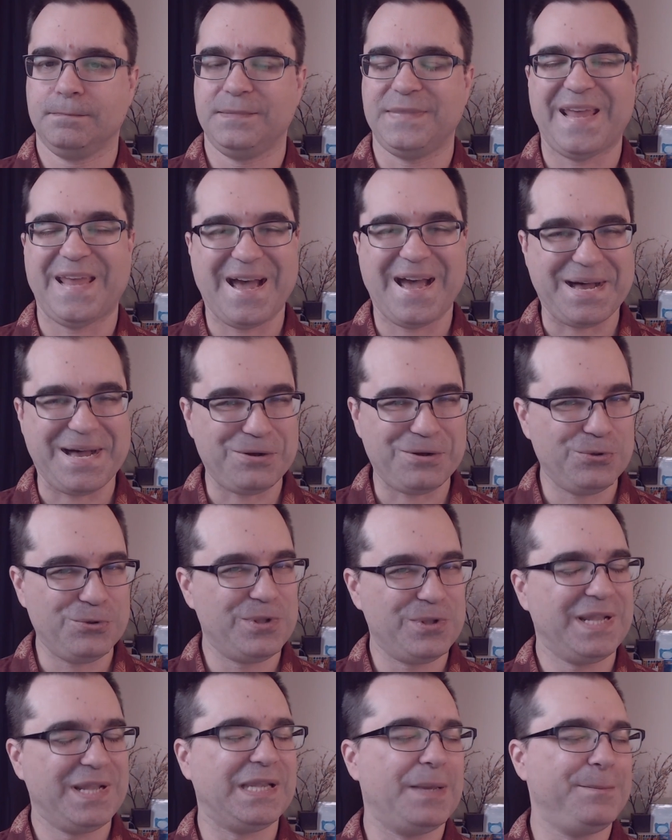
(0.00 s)
Now,
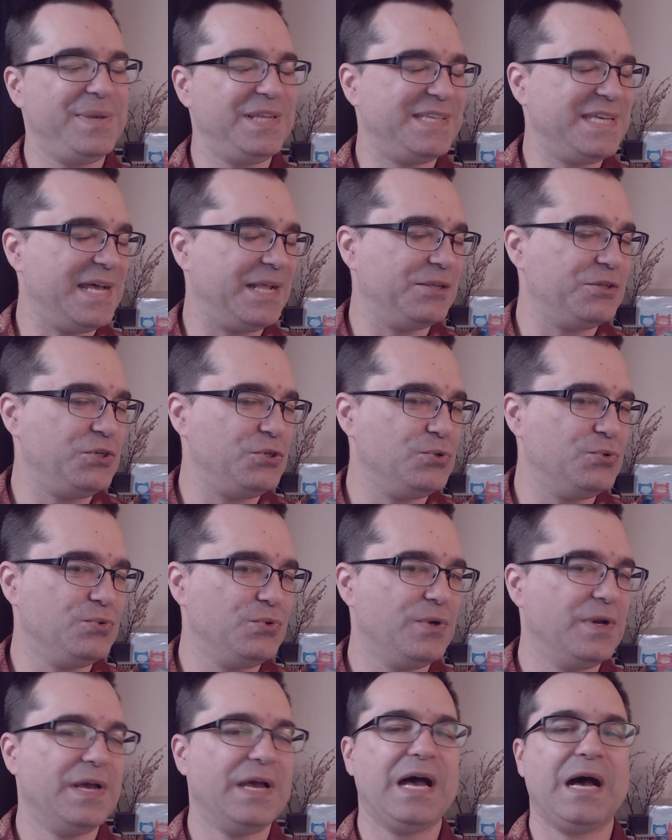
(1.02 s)
let me tell you
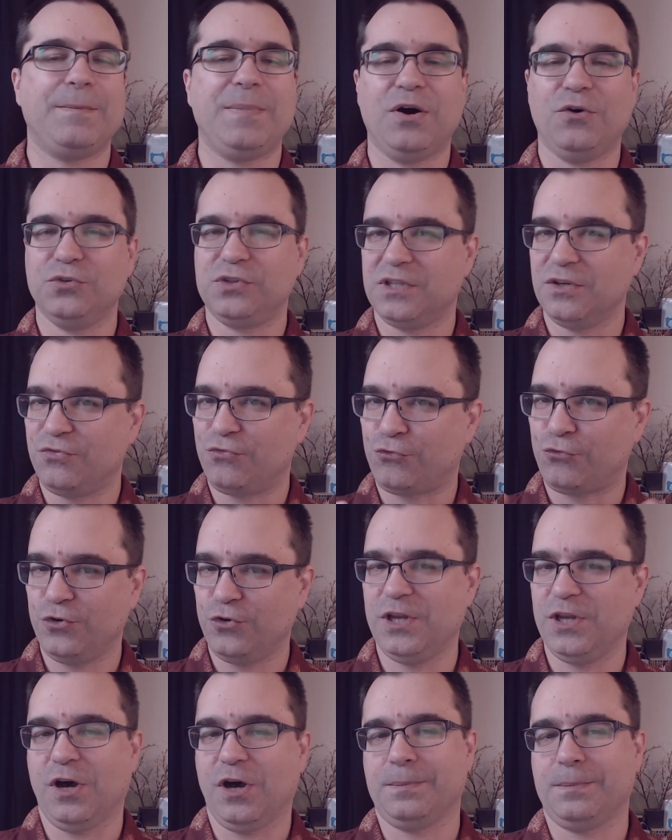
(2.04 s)
about the
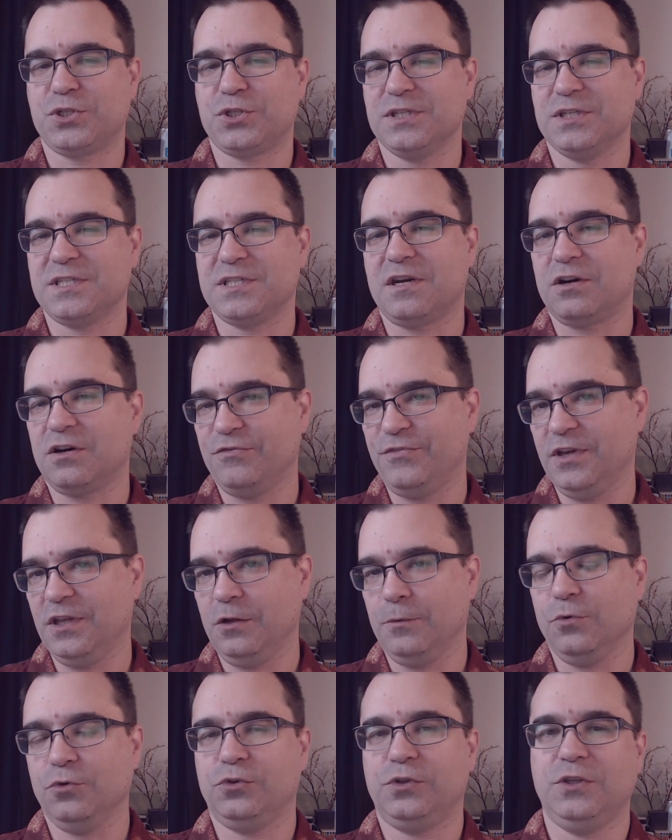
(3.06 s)
free options that are
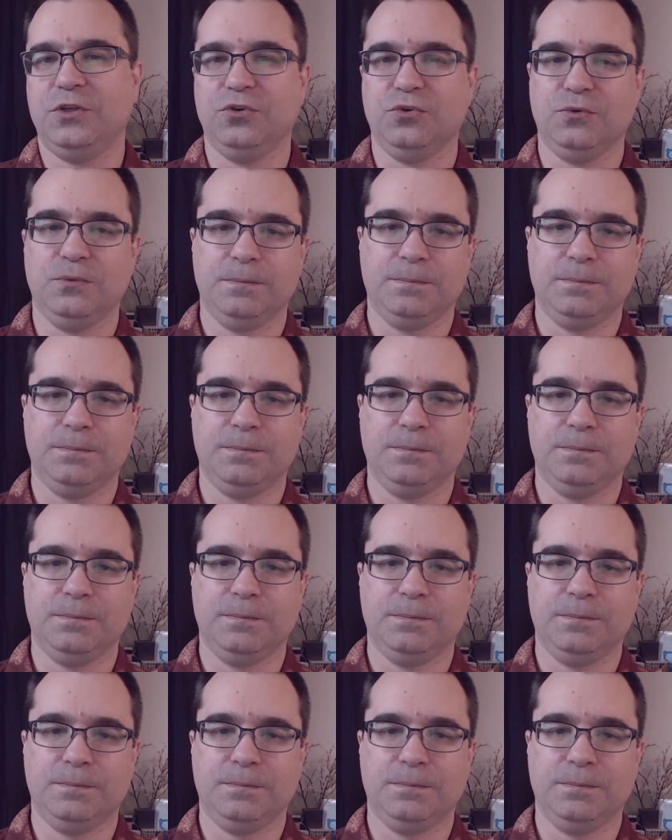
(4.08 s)
available to you.